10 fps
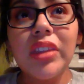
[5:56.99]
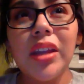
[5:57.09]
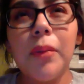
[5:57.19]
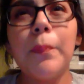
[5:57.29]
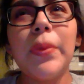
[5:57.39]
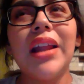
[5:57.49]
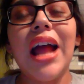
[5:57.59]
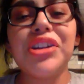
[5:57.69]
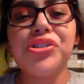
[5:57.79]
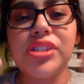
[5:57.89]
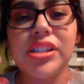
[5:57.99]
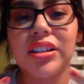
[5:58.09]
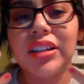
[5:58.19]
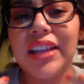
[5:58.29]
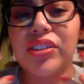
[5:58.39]
but I just didn't
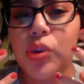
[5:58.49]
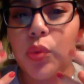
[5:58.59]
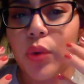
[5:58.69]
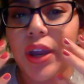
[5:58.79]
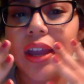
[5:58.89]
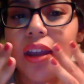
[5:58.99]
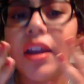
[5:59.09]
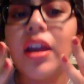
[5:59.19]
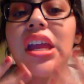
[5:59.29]
like the way